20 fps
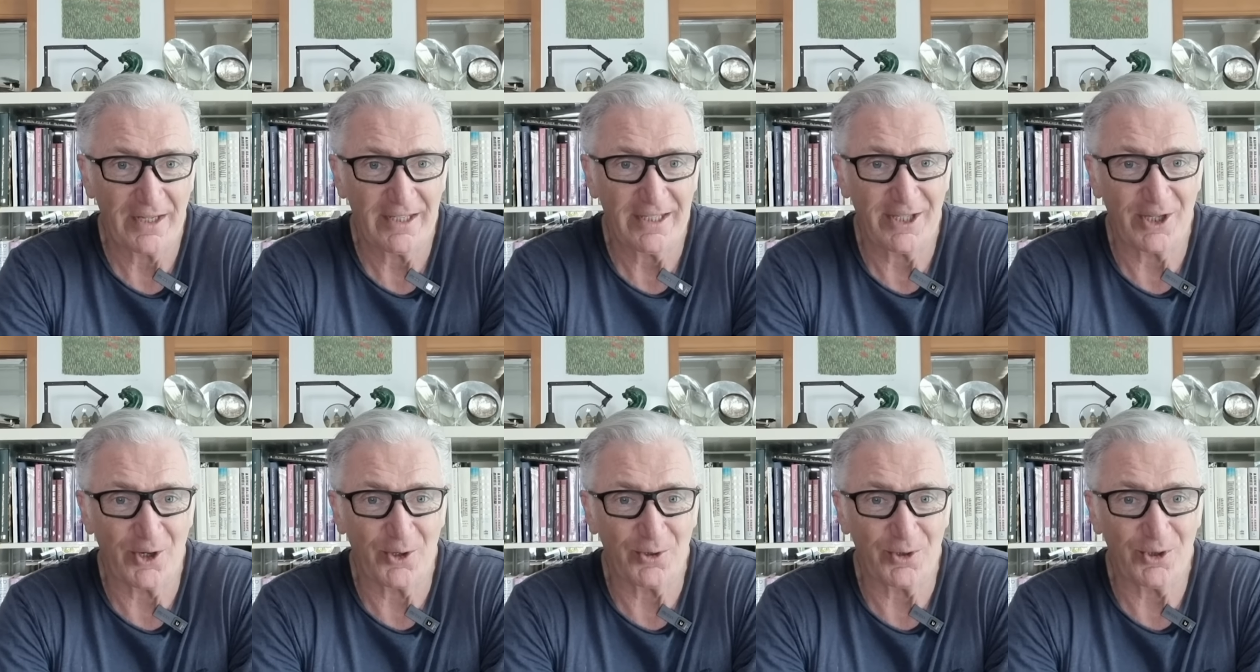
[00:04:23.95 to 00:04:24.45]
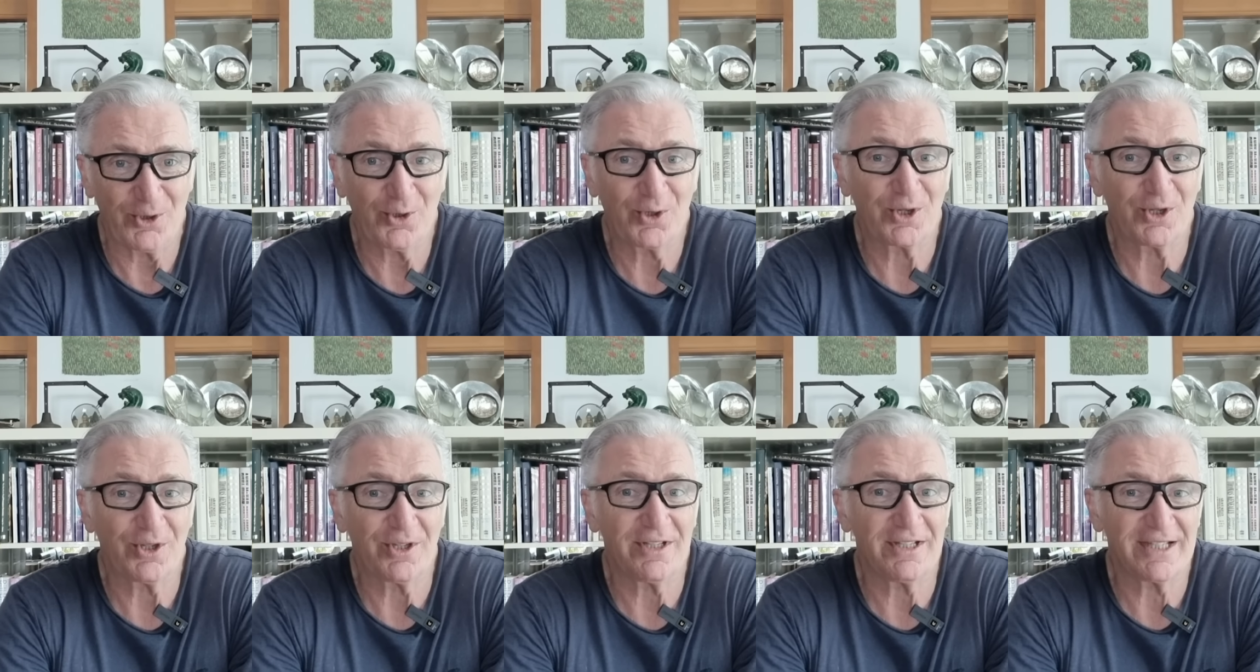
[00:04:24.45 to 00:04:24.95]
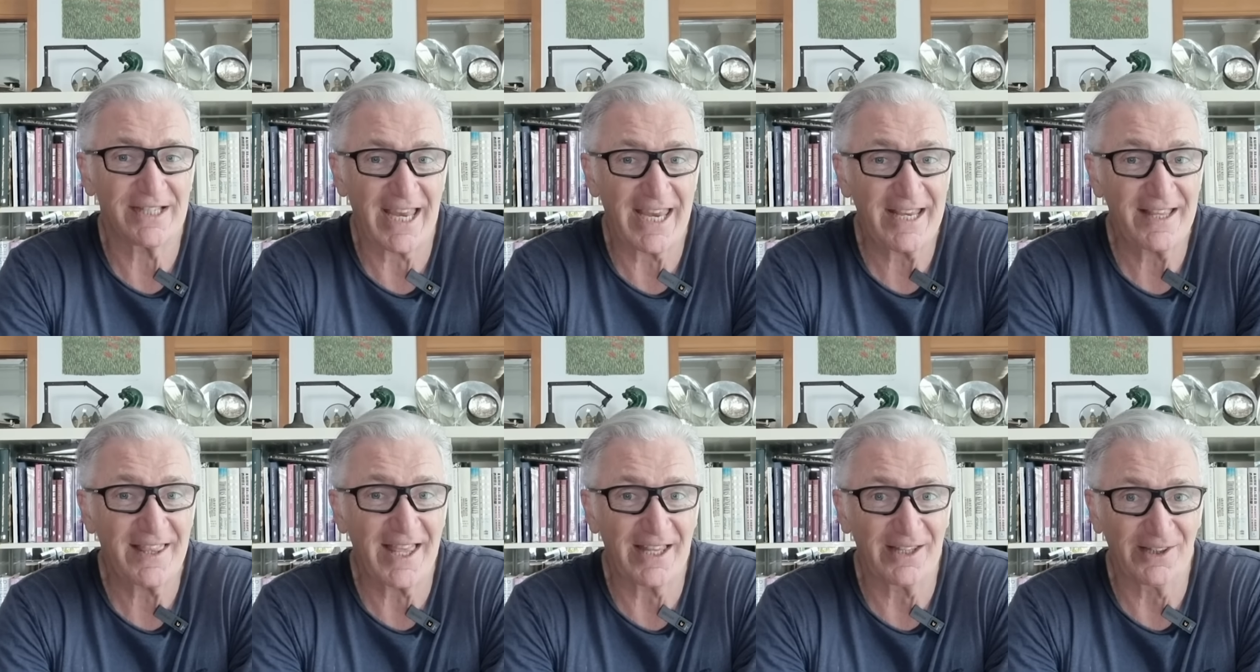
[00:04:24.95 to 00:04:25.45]
You know, you can
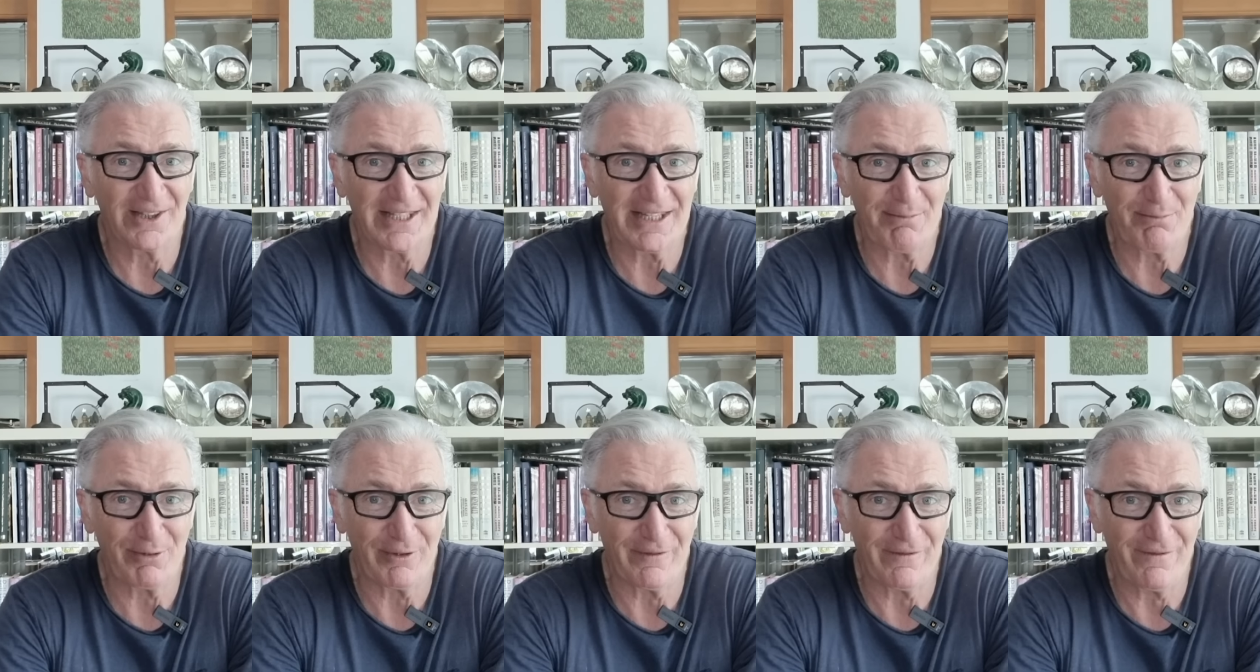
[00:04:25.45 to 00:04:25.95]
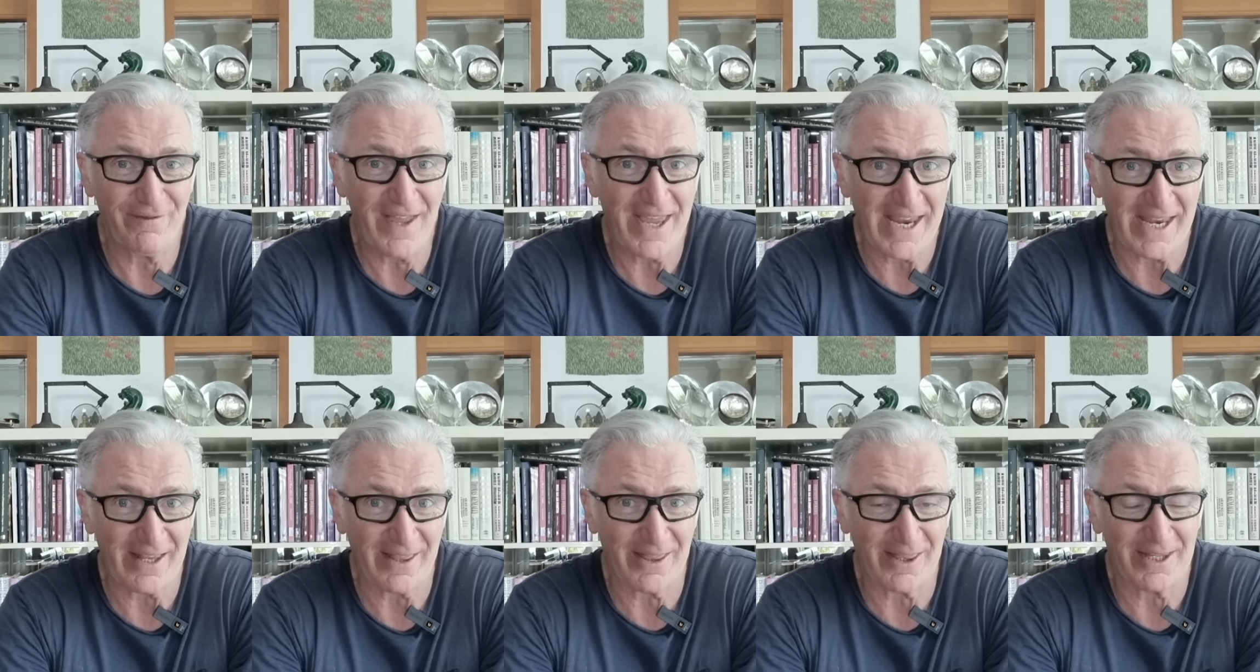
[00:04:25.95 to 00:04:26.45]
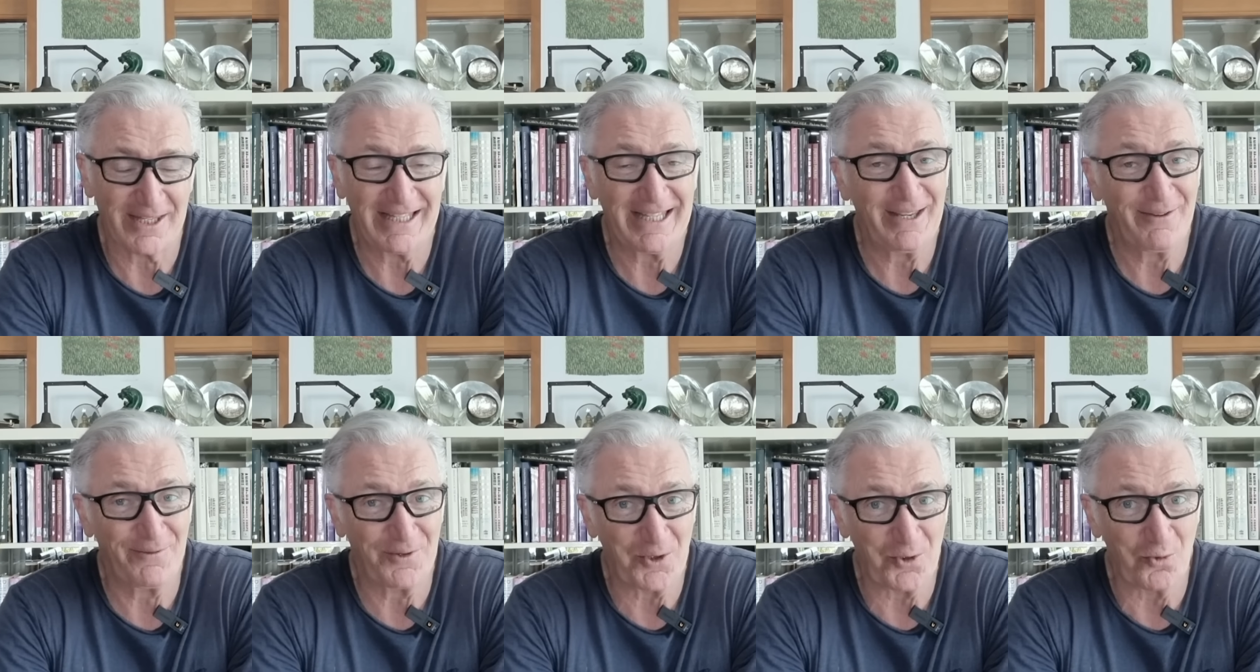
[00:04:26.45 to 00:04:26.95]
take that leap of faith
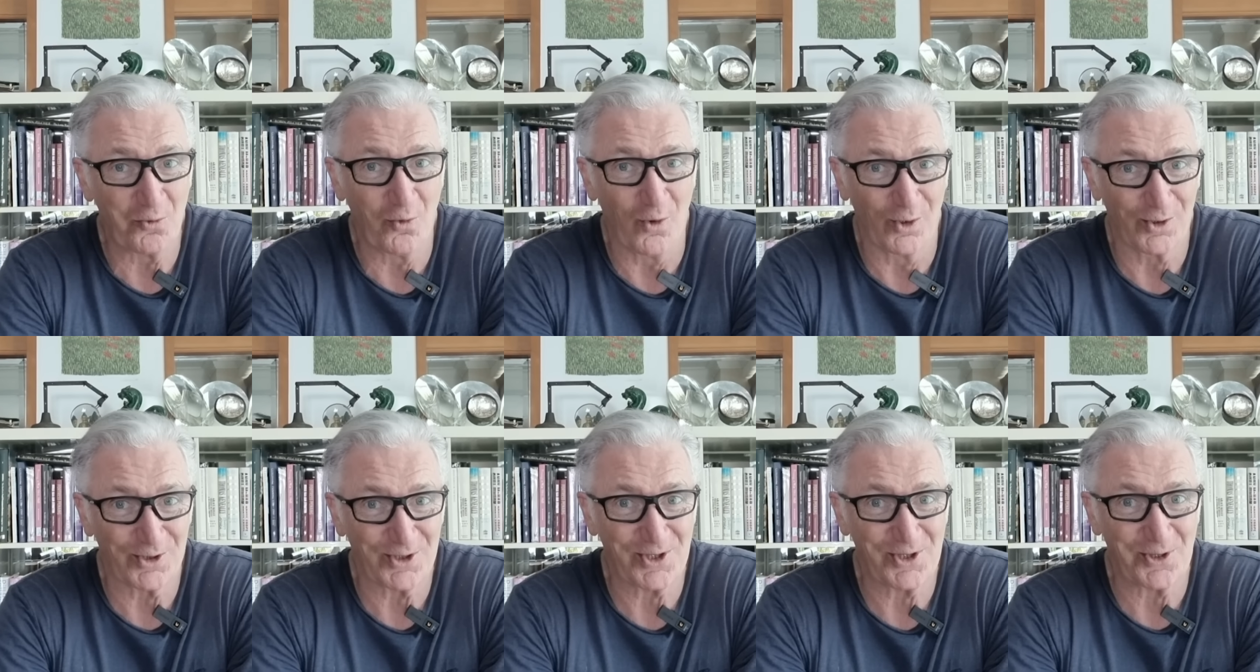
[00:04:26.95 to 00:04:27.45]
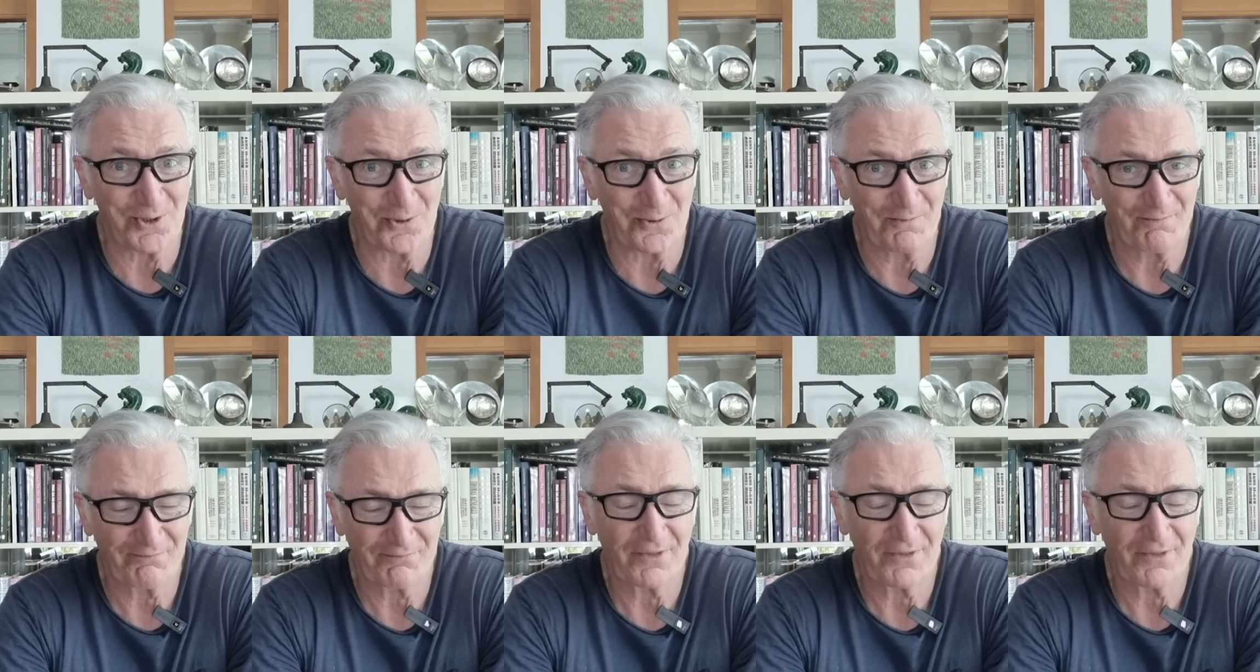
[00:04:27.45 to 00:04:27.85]
if you want to.